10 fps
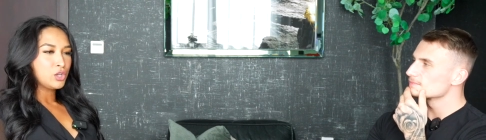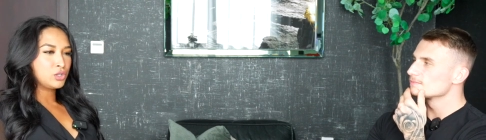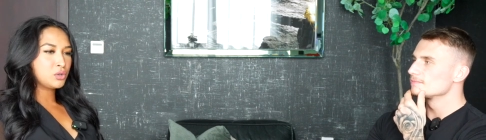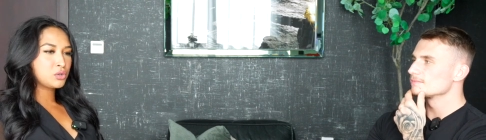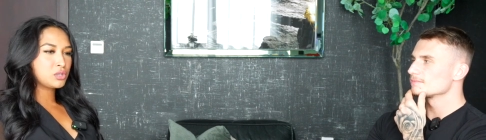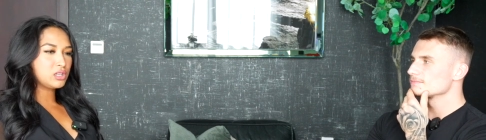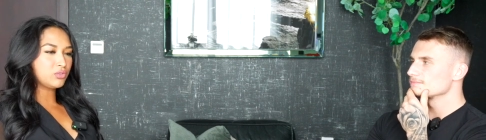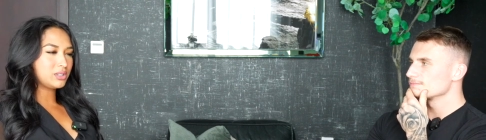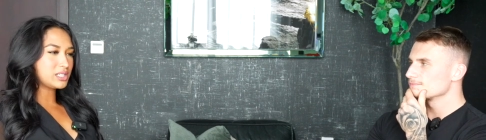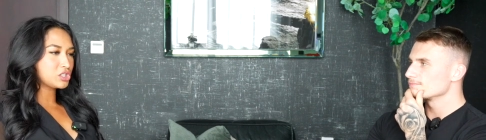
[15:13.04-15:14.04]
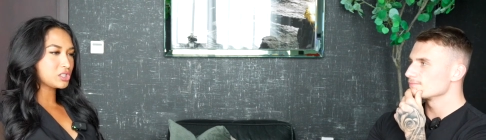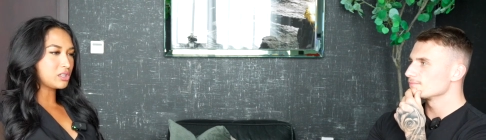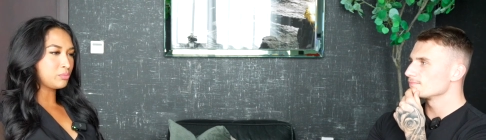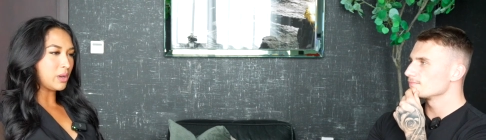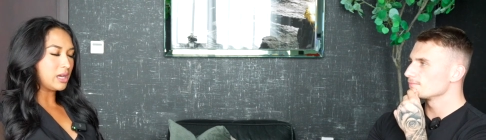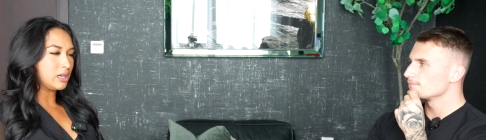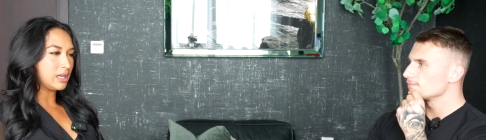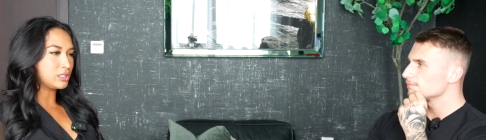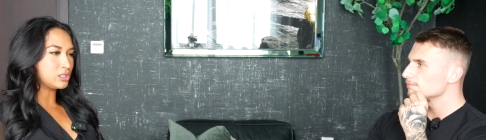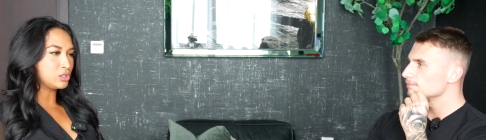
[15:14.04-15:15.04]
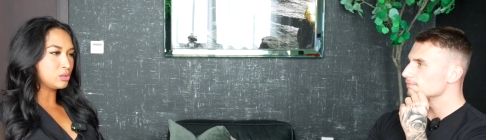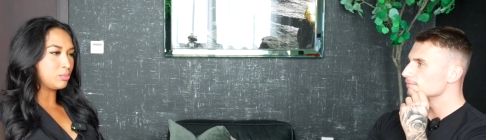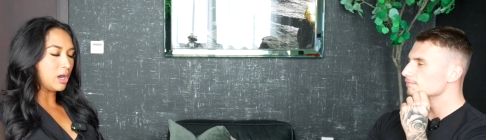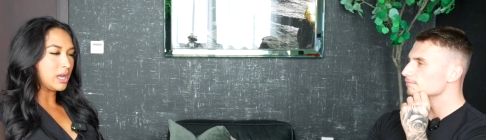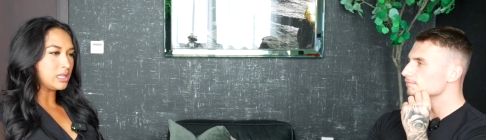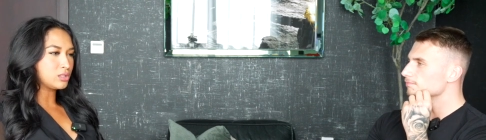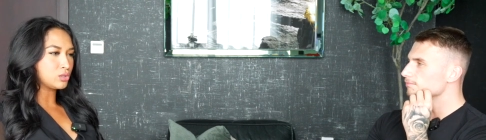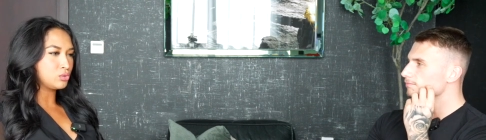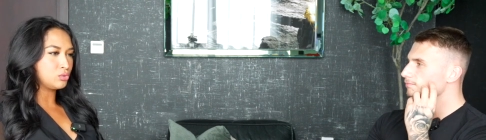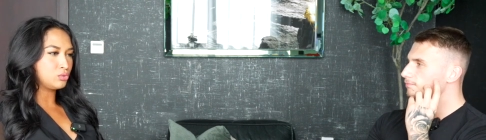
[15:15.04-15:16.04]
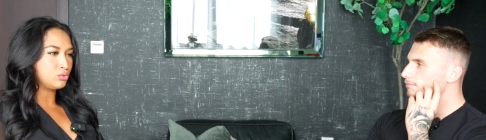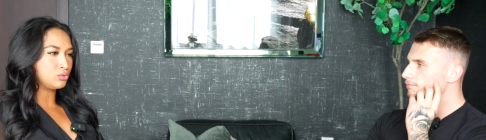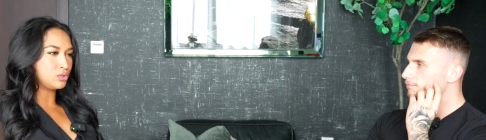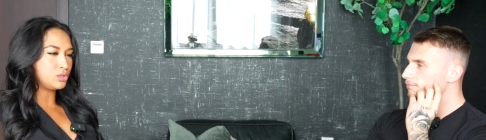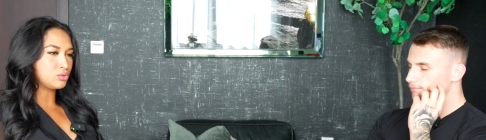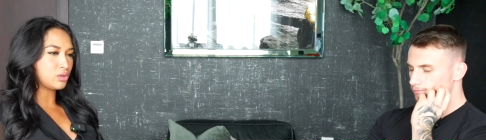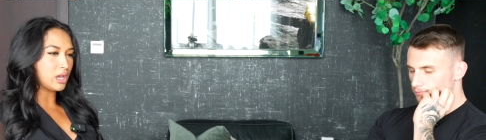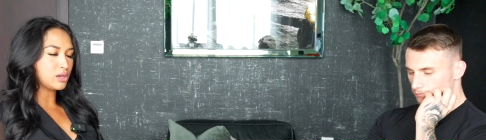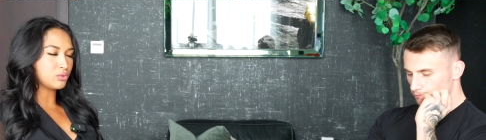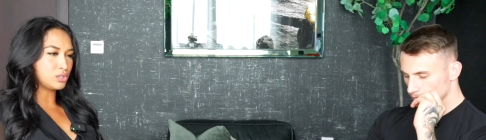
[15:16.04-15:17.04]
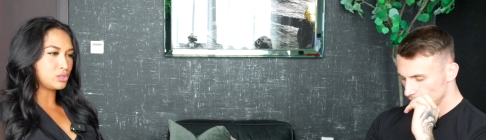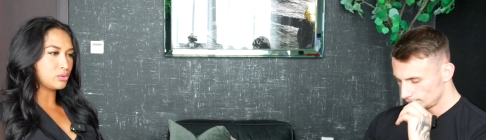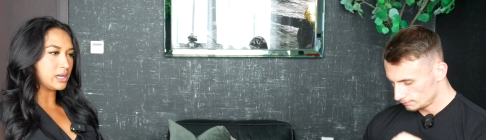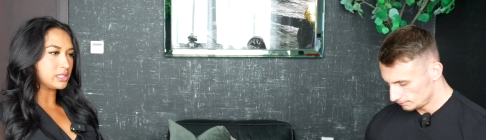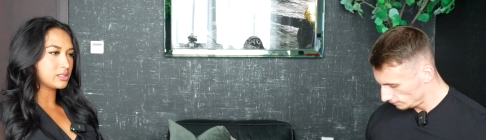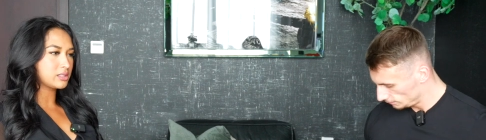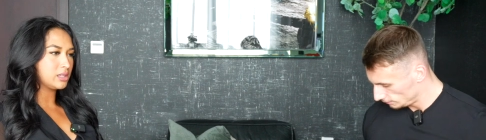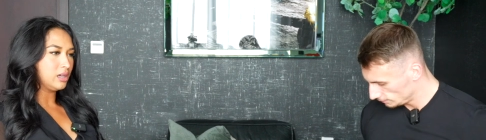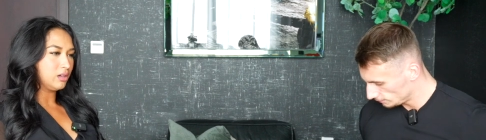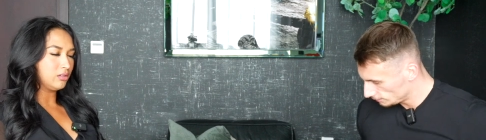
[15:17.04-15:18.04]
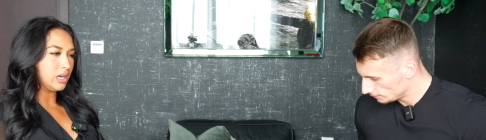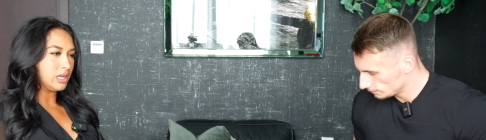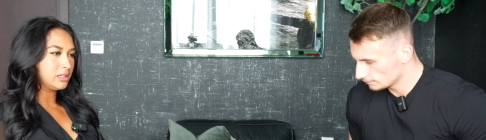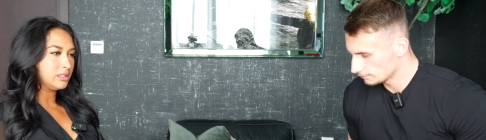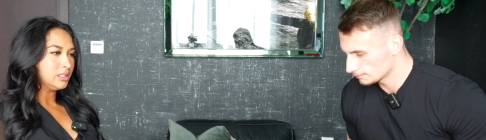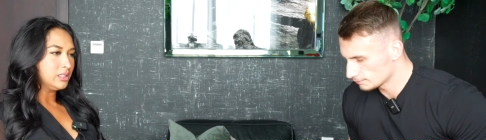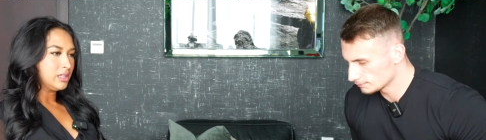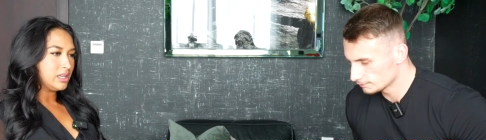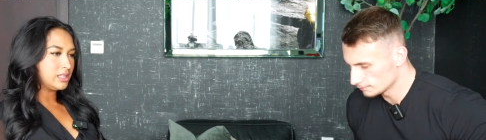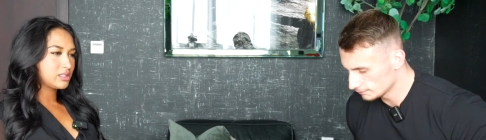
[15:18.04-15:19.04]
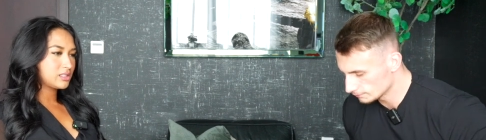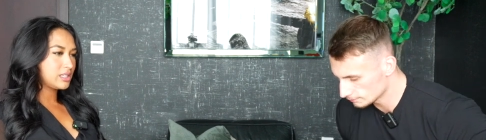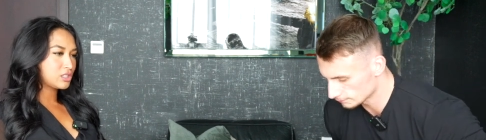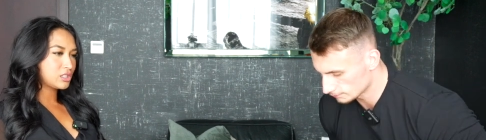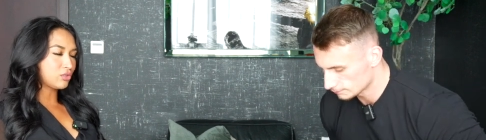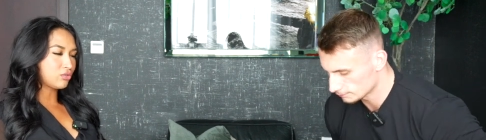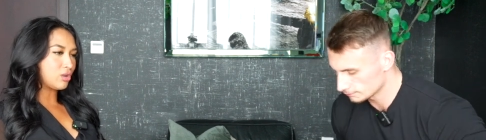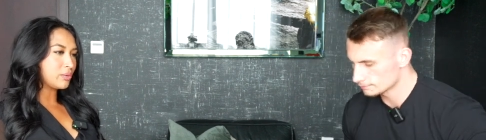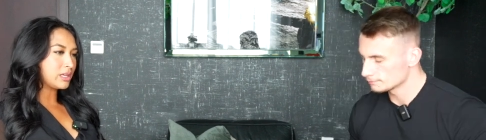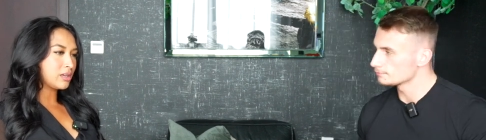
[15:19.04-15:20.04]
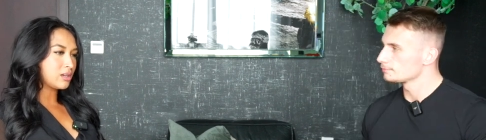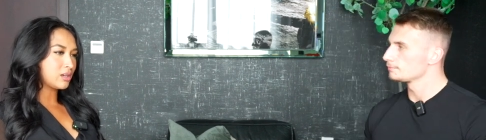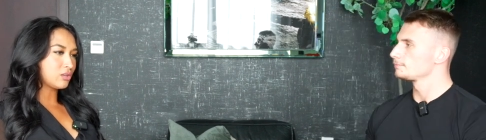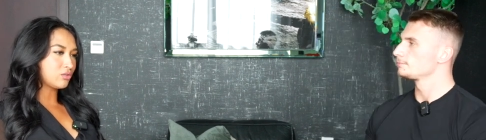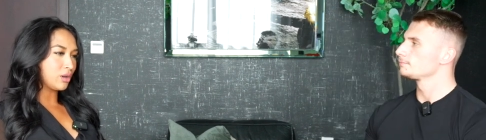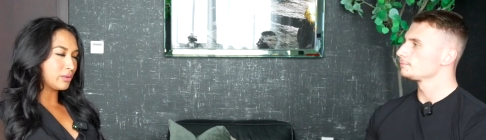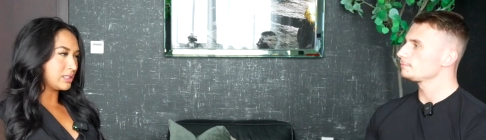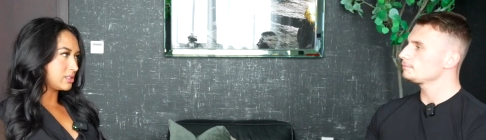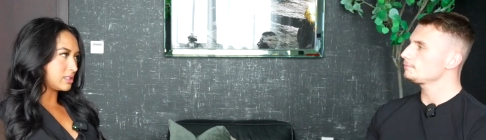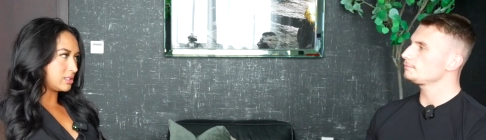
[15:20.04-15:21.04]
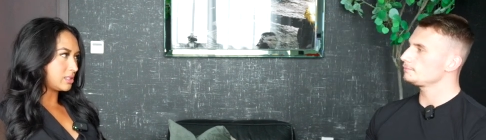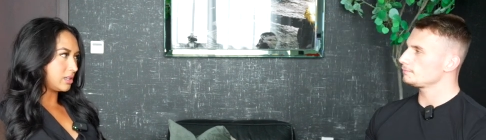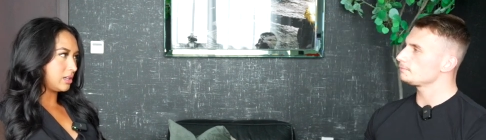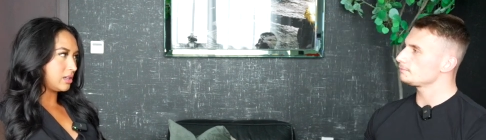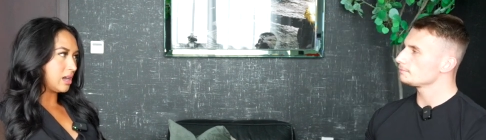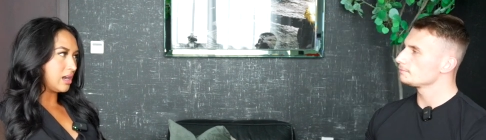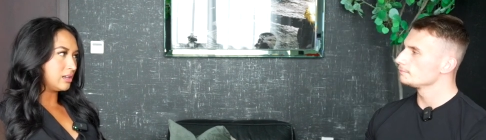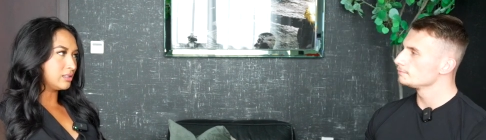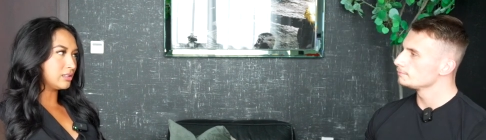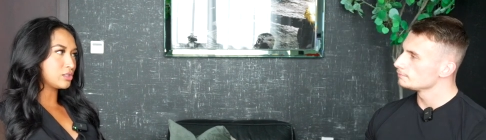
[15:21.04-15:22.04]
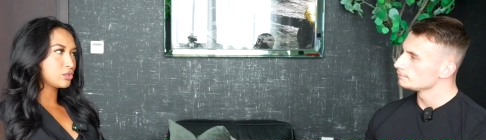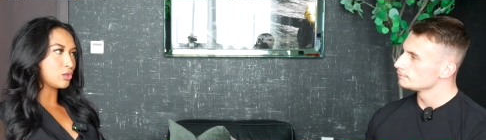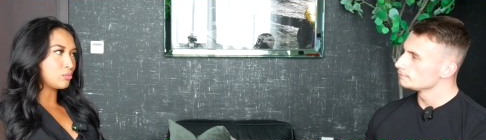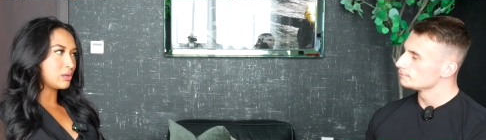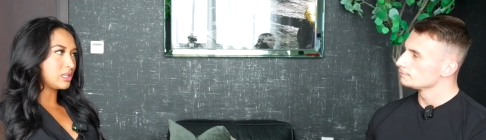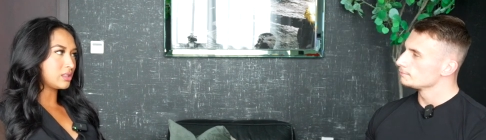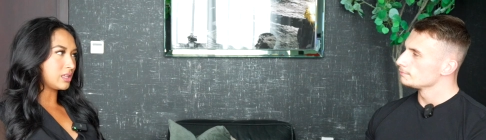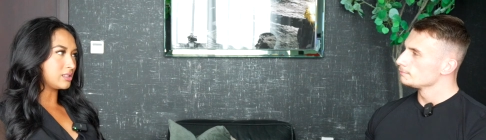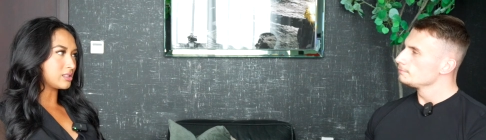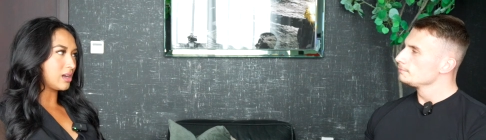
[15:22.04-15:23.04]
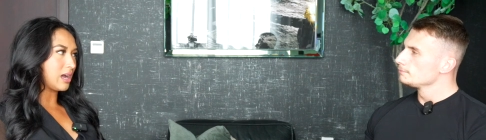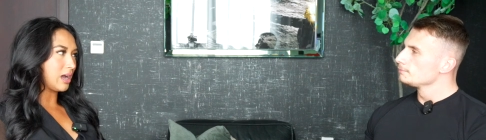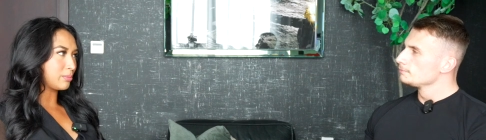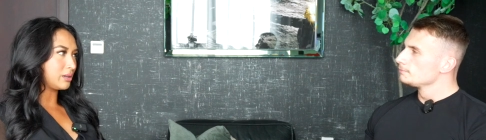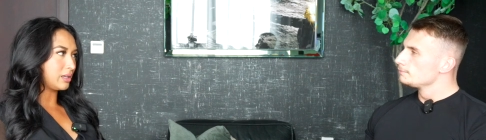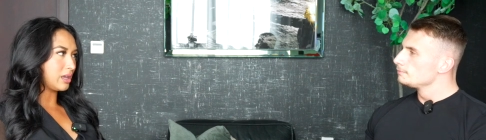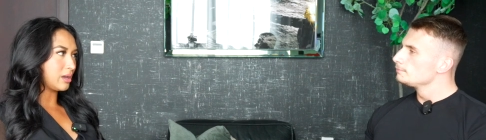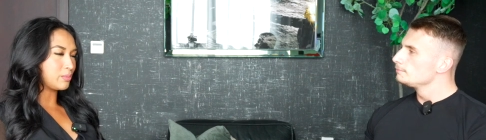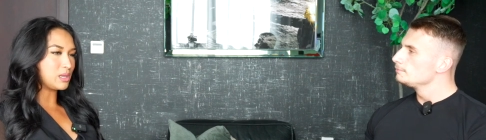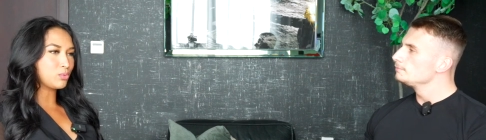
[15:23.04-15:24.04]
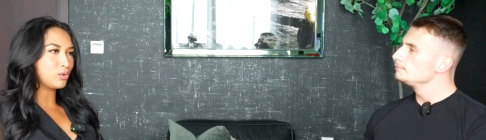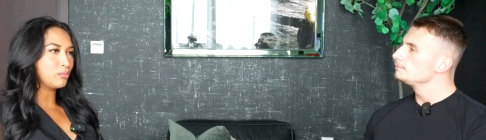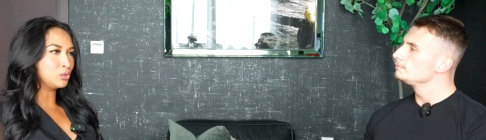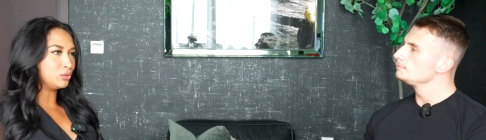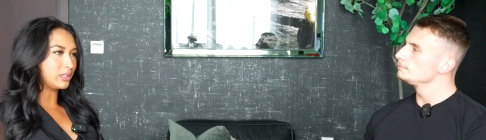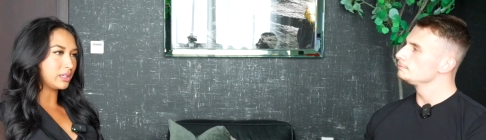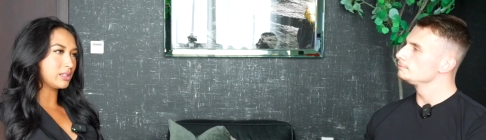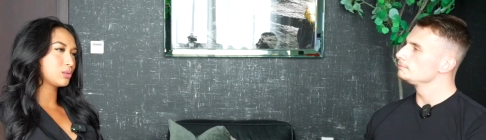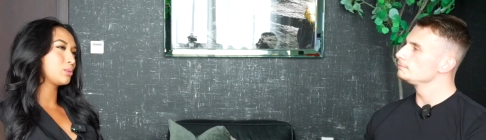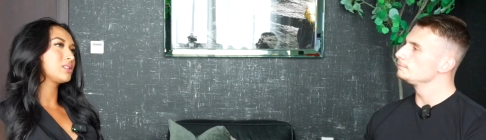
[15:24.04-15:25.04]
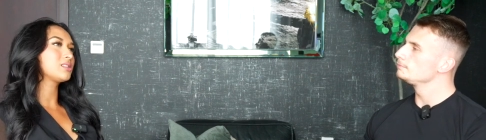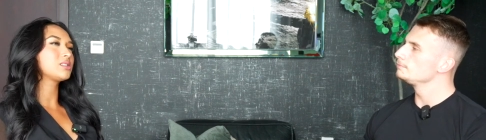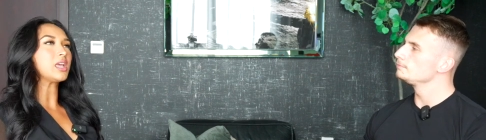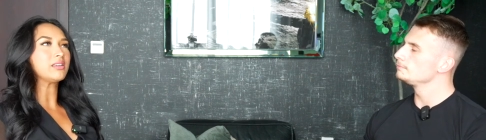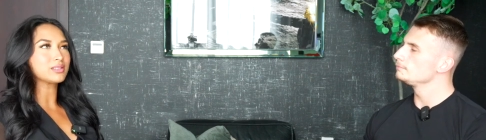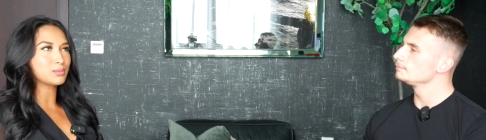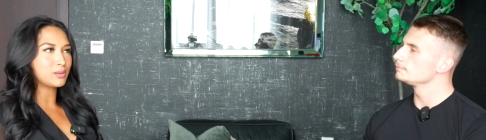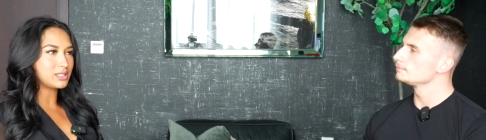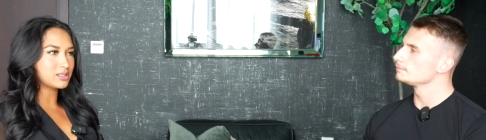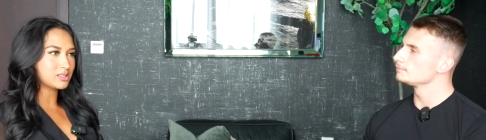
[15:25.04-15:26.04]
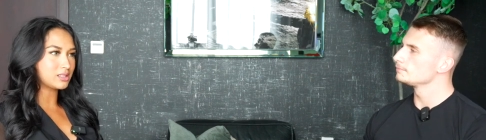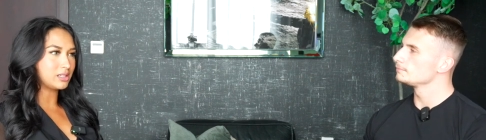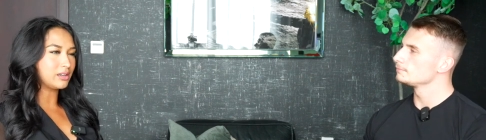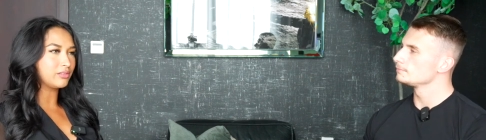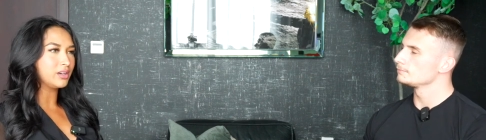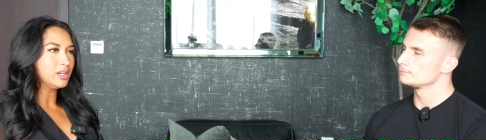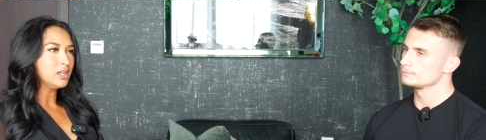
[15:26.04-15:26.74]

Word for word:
Speaker 1: if let's just compare like Dubai to the UK or the US, right? It's a growing city, and there's so many things that are happening here. People are moving here. It's one of the safest places to live.